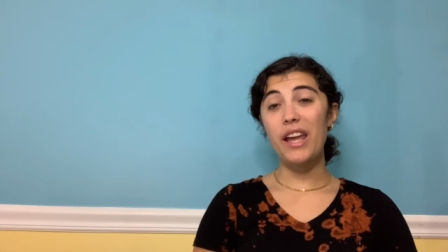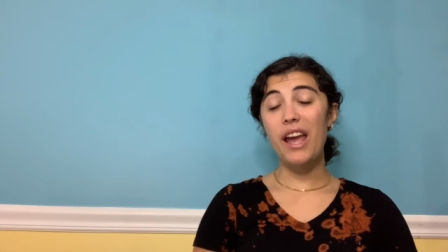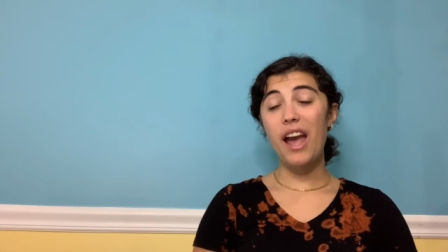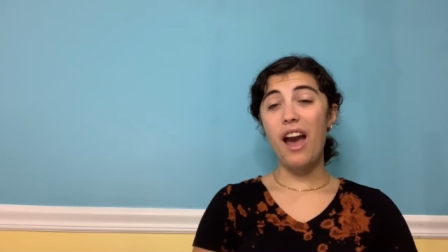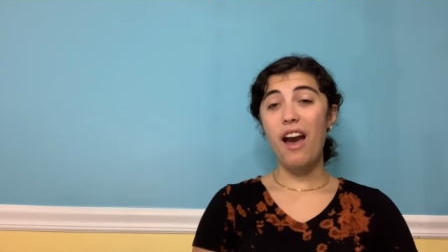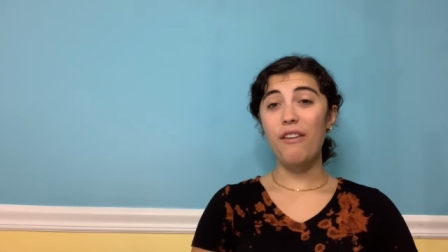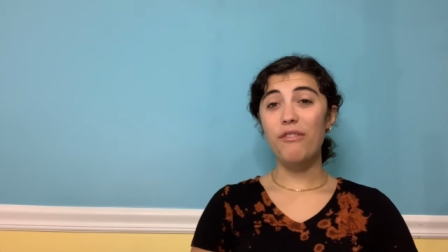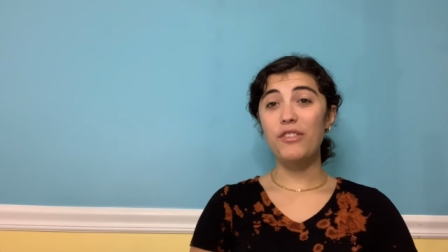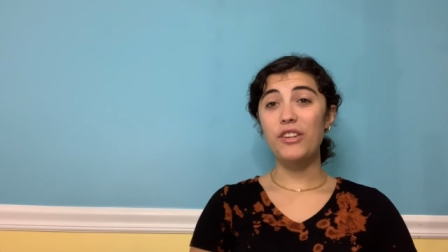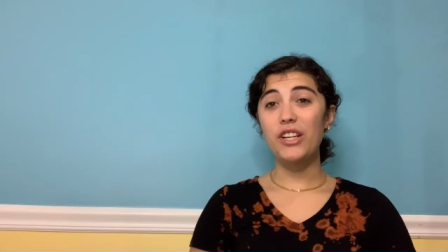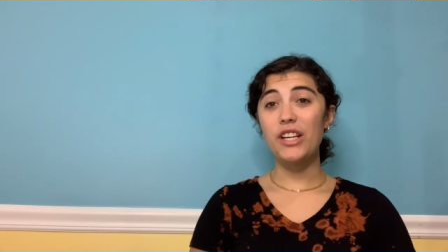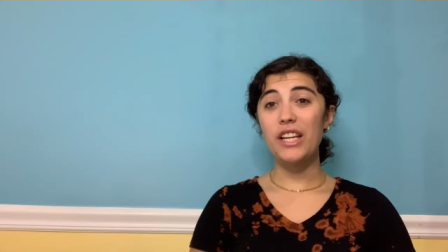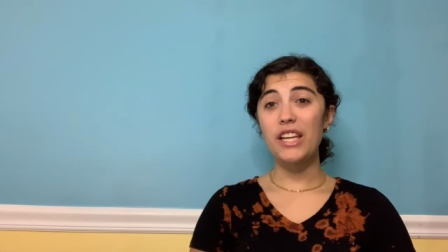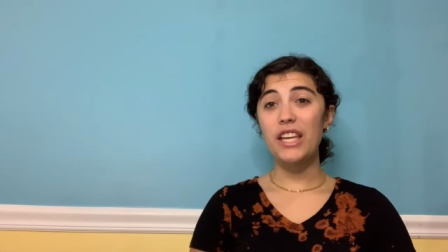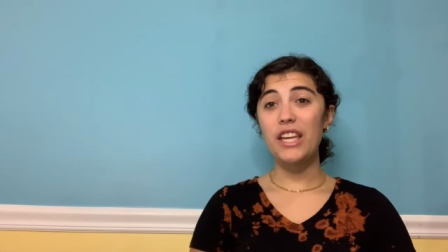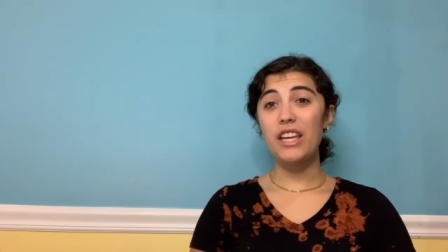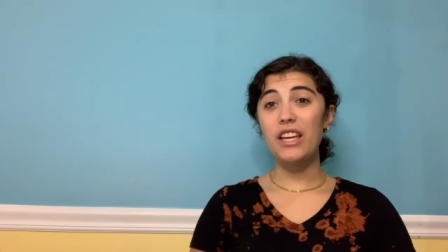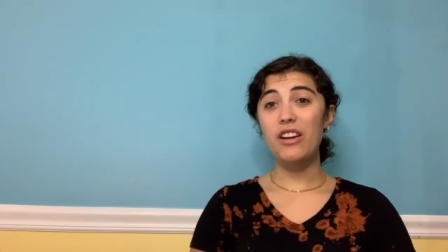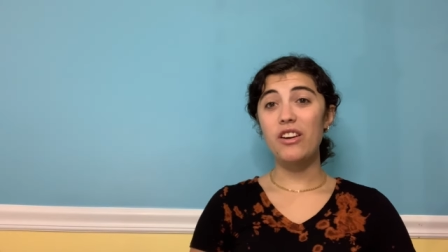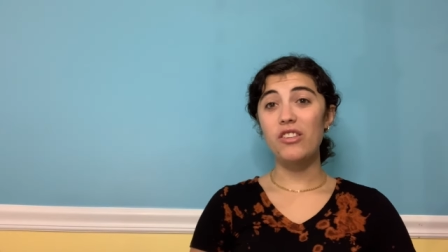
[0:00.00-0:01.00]
after
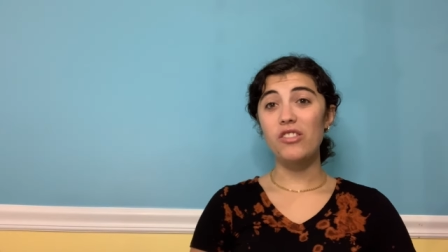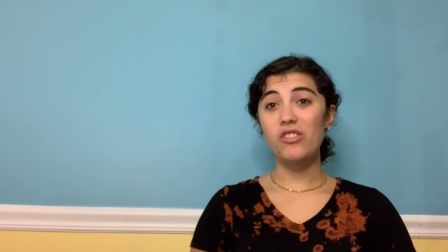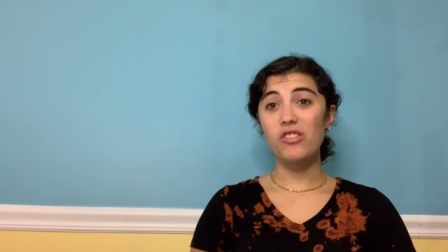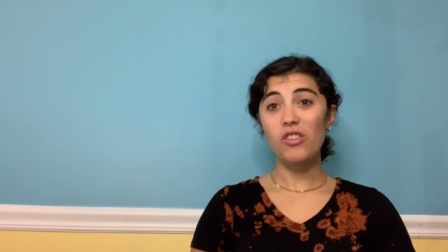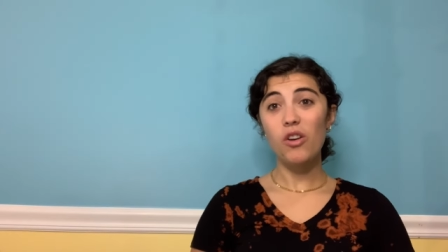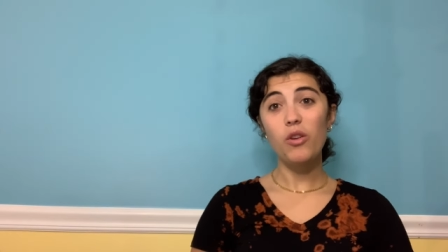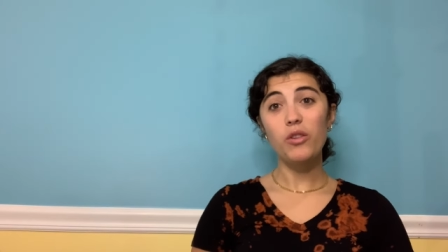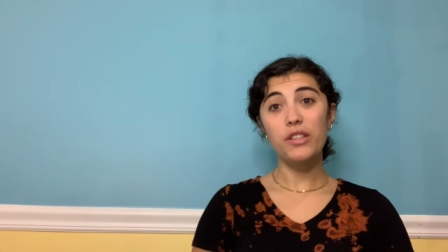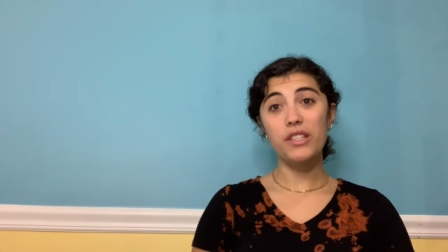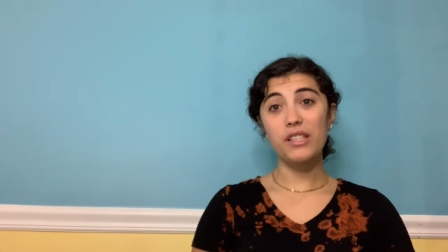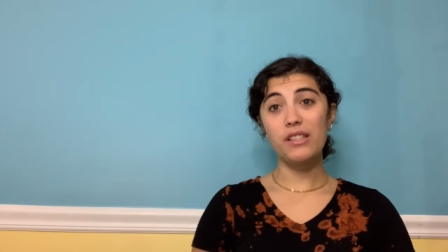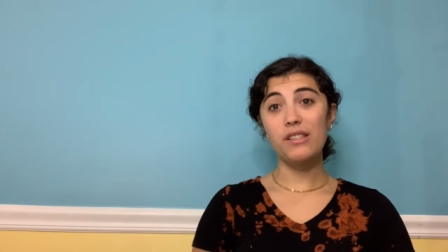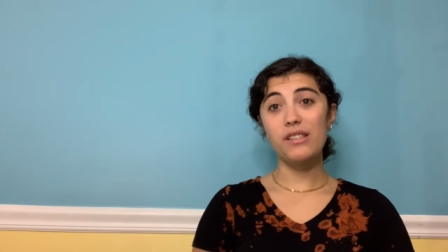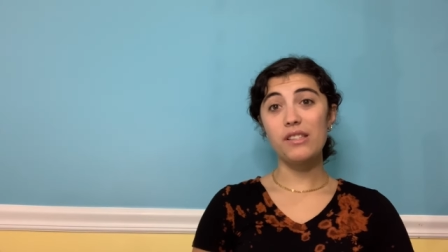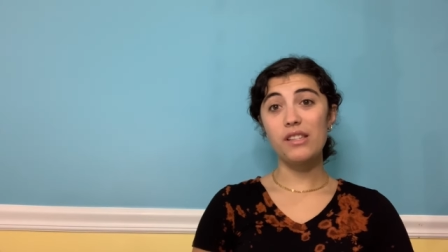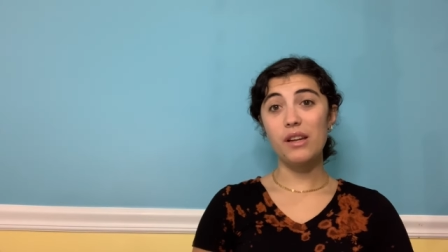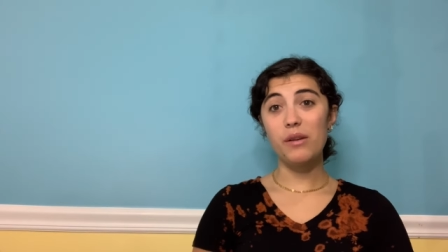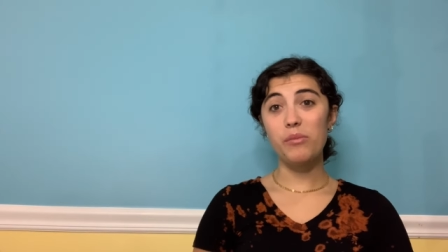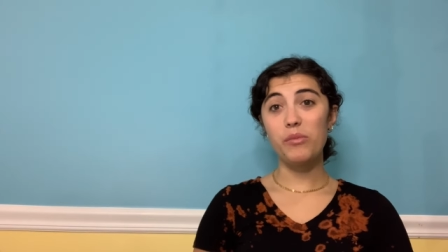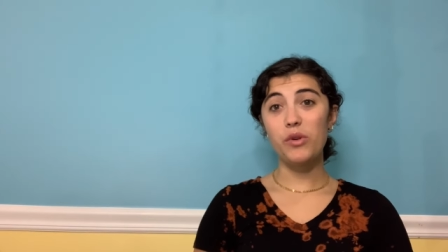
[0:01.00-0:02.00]
he assaulted
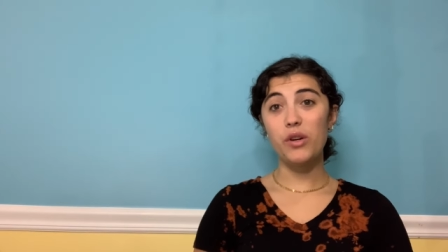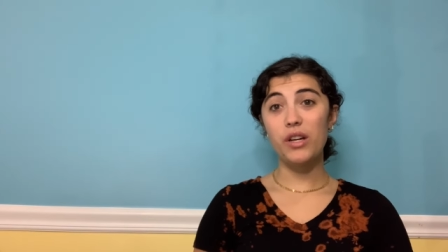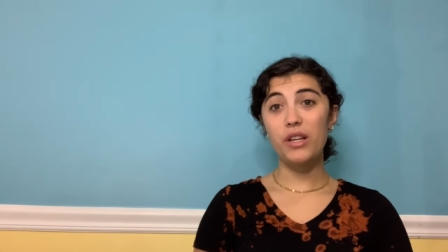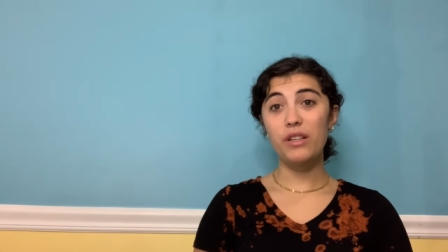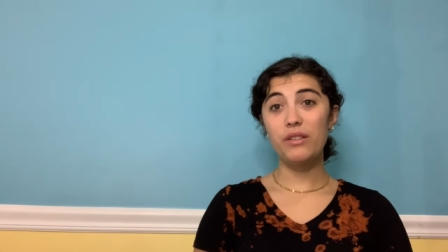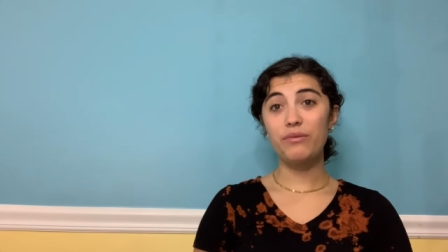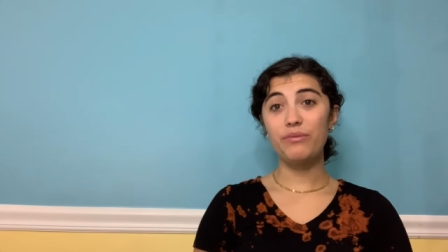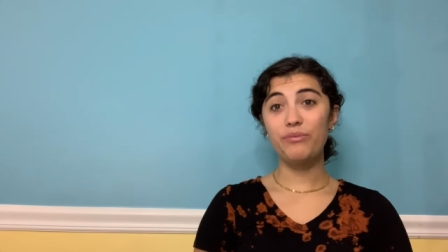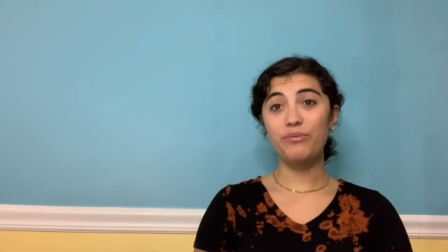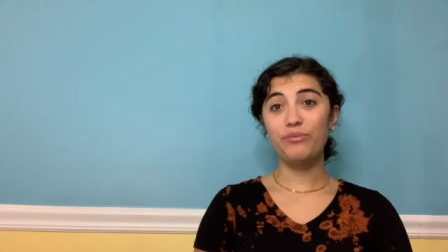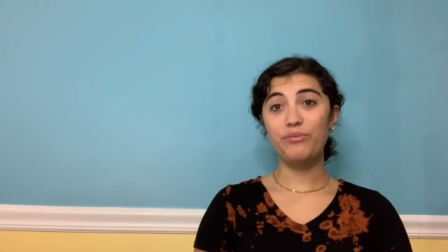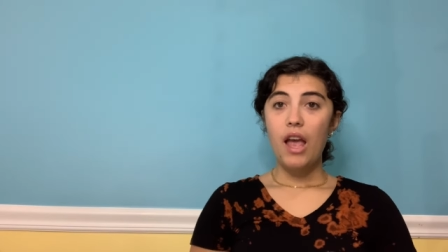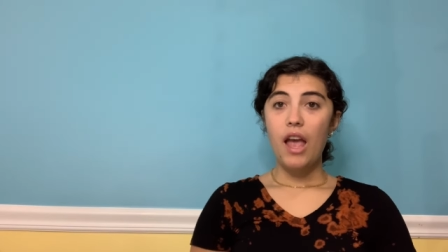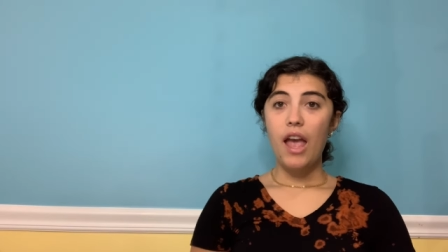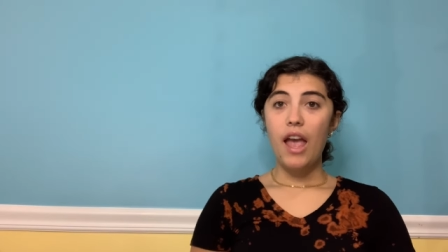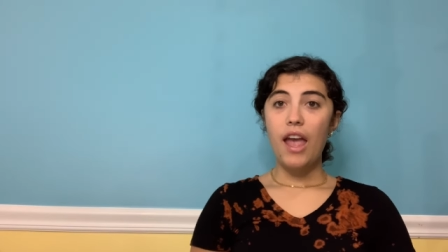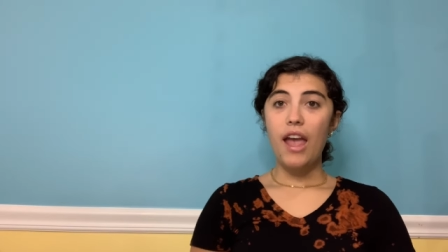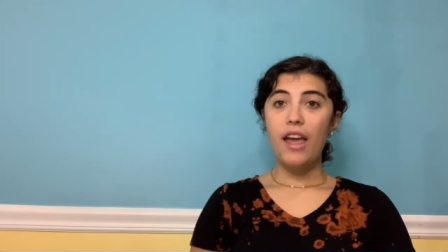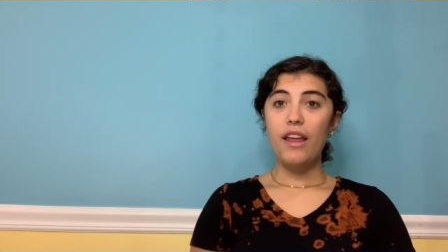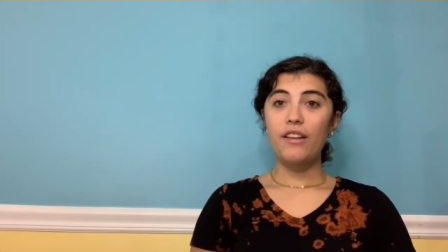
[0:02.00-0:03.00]
someone.
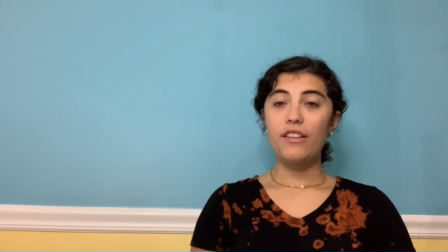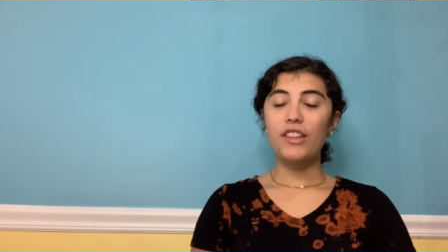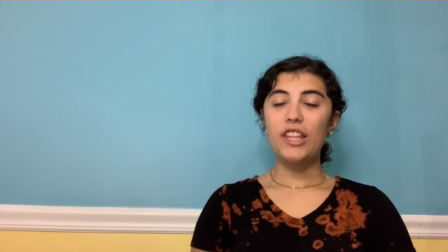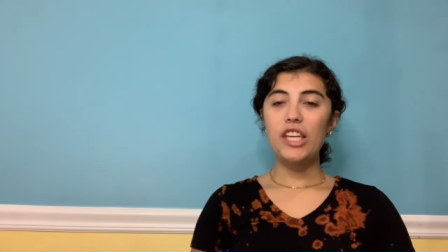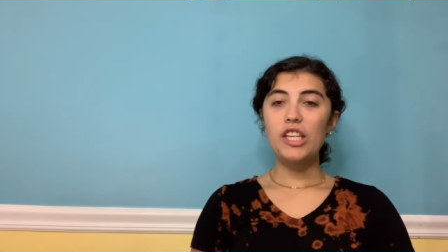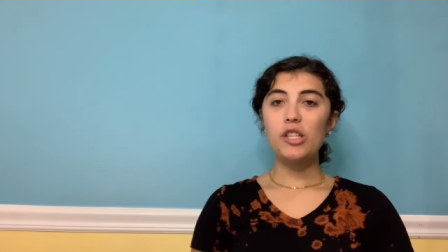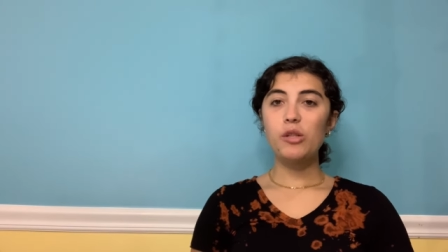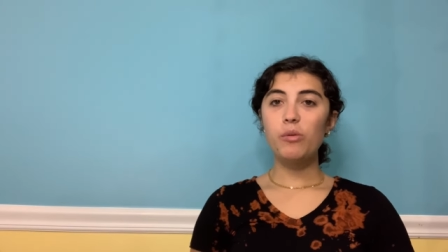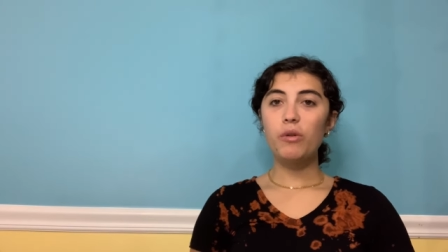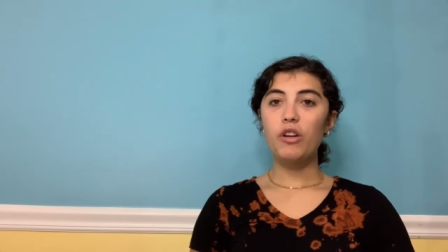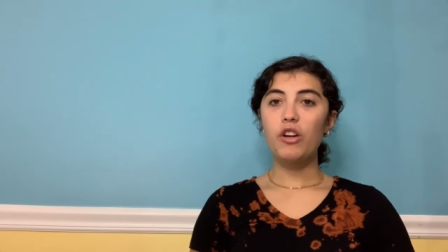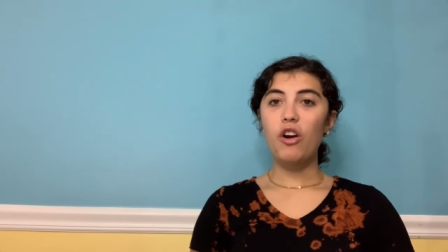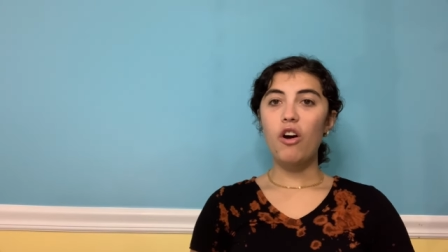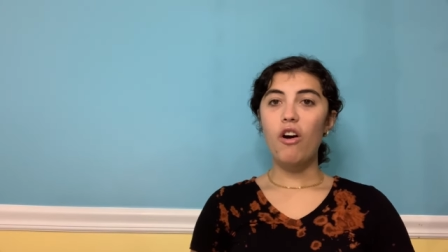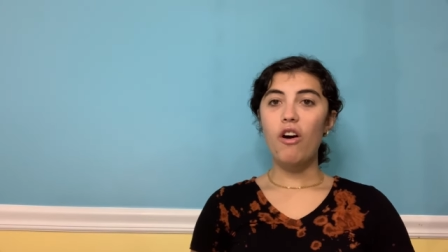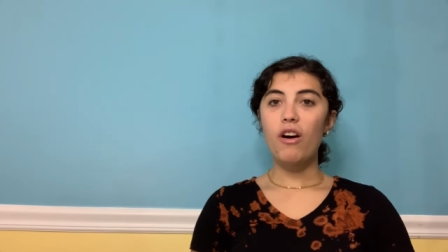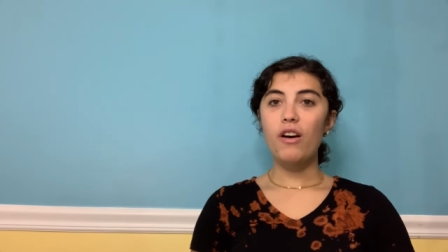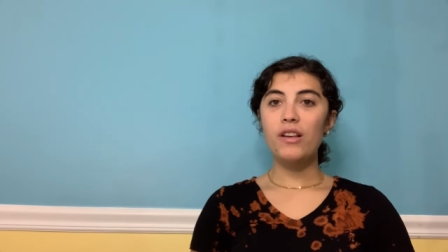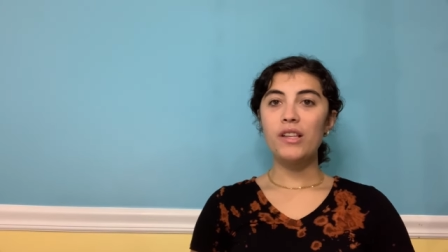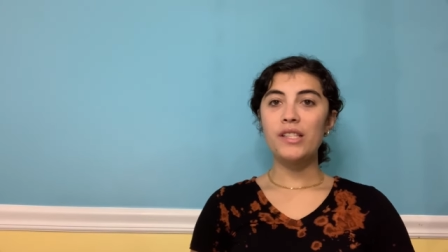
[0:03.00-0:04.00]
And this would
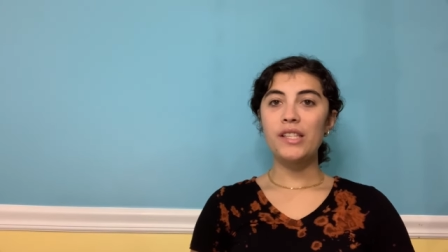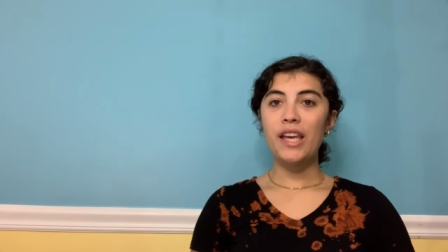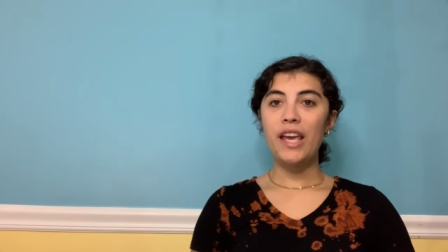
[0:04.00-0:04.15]
cause